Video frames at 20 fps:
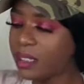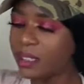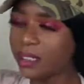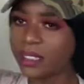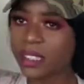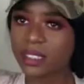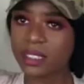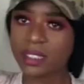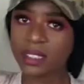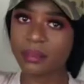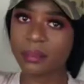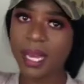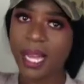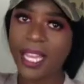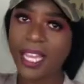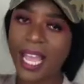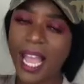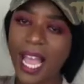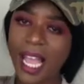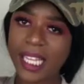This is
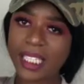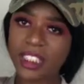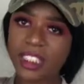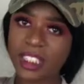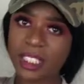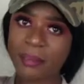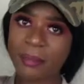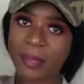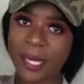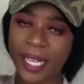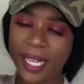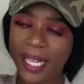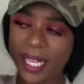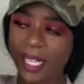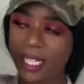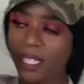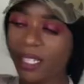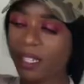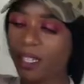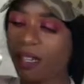my hygiene
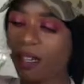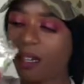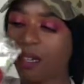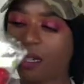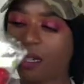bag.